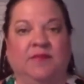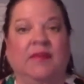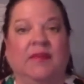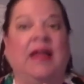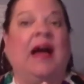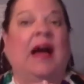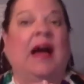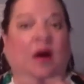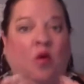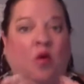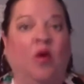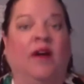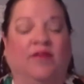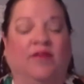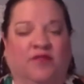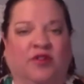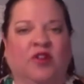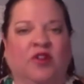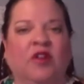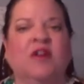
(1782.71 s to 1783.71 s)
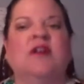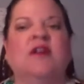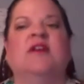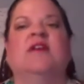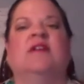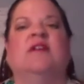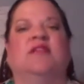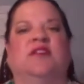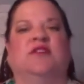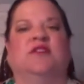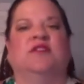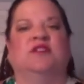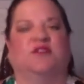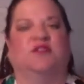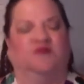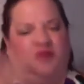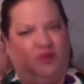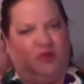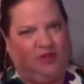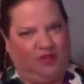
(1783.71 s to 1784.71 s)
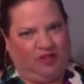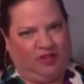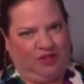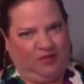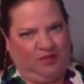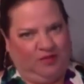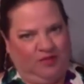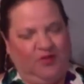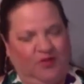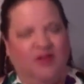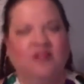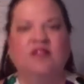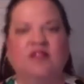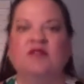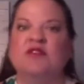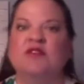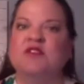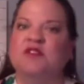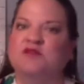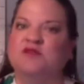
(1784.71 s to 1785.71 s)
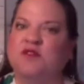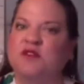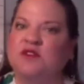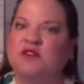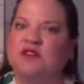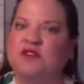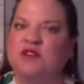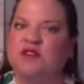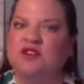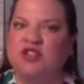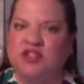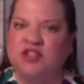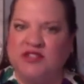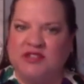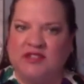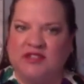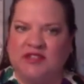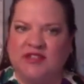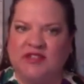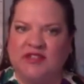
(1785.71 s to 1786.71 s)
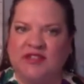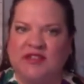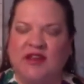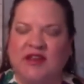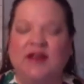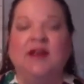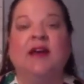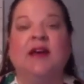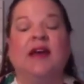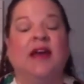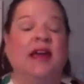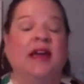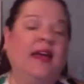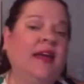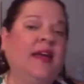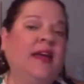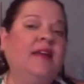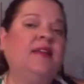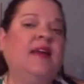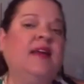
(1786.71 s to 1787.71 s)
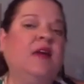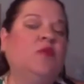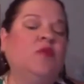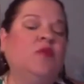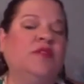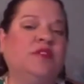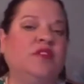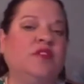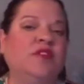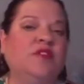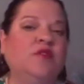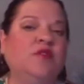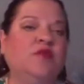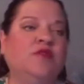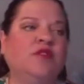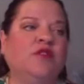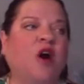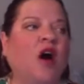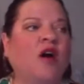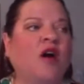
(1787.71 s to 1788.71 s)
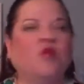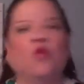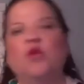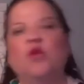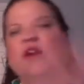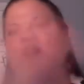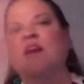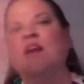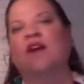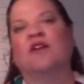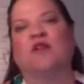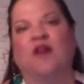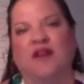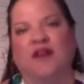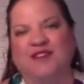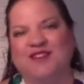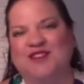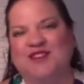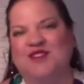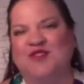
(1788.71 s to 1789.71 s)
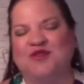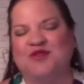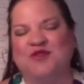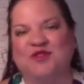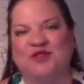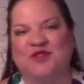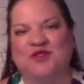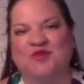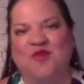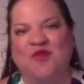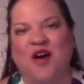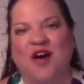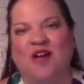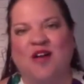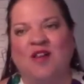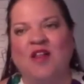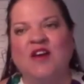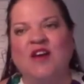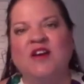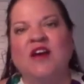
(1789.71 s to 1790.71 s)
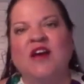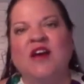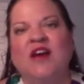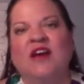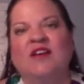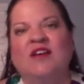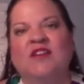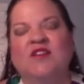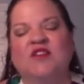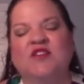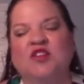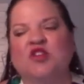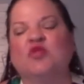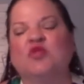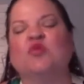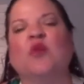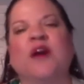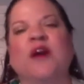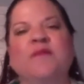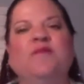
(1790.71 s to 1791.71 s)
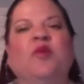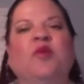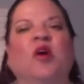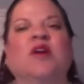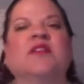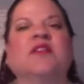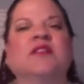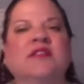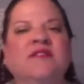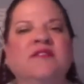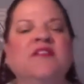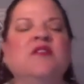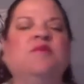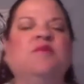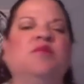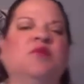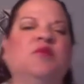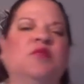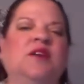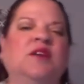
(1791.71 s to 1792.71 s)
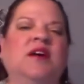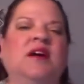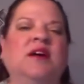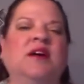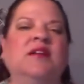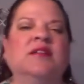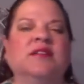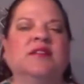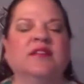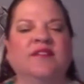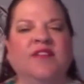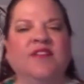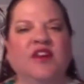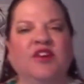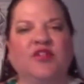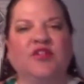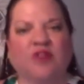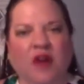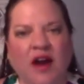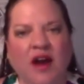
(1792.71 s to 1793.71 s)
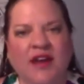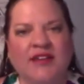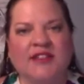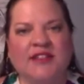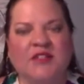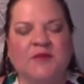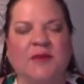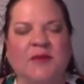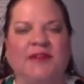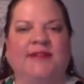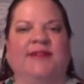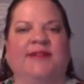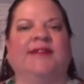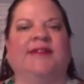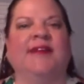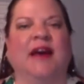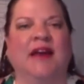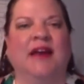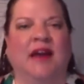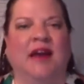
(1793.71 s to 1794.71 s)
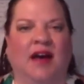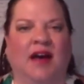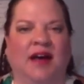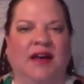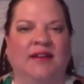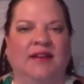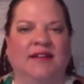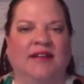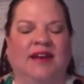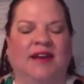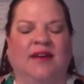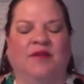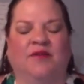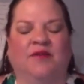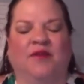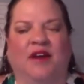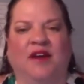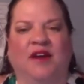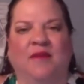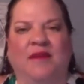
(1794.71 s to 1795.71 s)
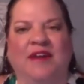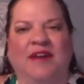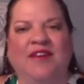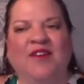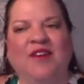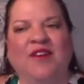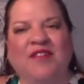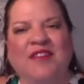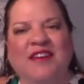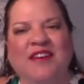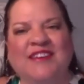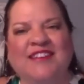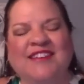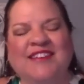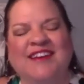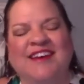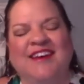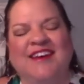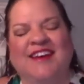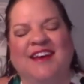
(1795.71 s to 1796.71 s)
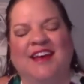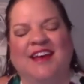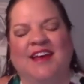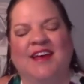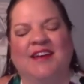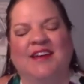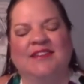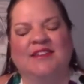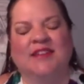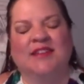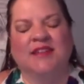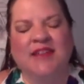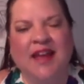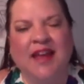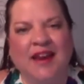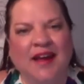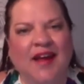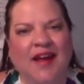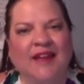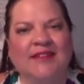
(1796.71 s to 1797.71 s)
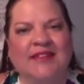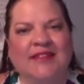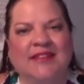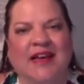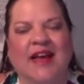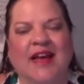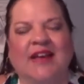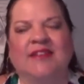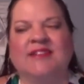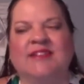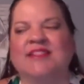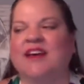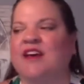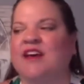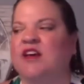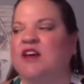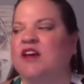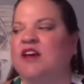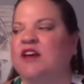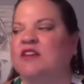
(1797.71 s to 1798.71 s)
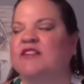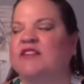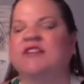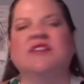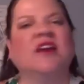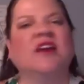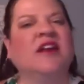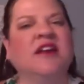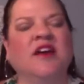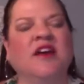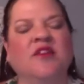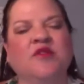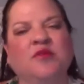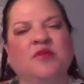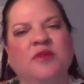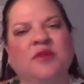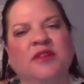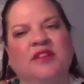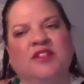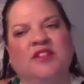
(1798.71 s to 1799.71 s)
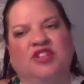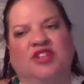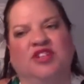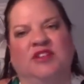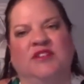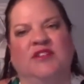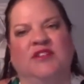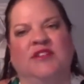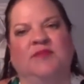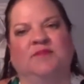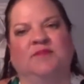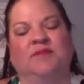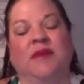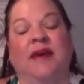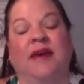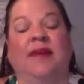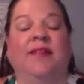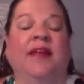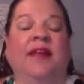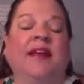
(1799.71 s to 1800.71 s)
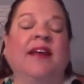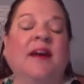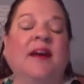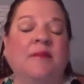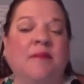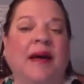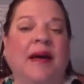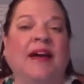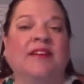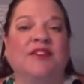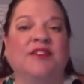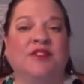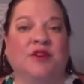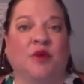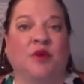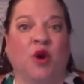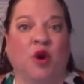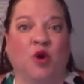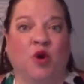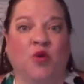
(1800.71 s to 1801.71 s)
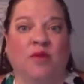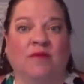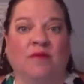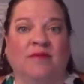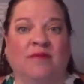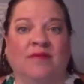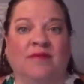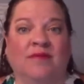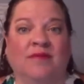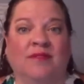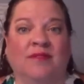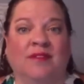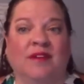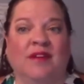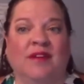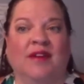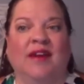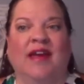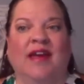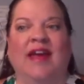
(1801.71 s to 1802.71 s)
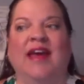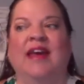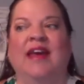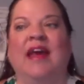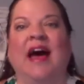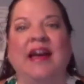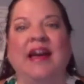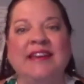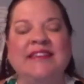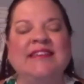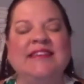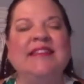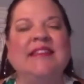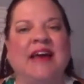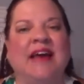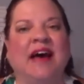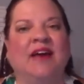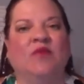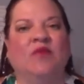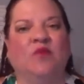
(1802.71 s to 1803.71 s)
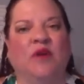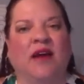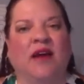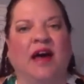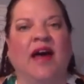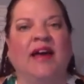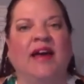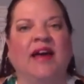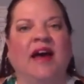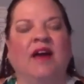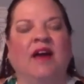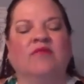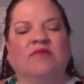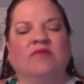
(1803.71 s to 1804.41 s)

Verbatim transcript: However, there is a focus on Buddha, there is a focus on Jesus. And yet within New Thought, we honor all teachers as well. There's a great book, Living Buddha, Living Christ by Thich Nhat Hanh, that I would recommend on this. And Thich Nhat Hanh says, study other religions and then come back to your own. And I did that. When I got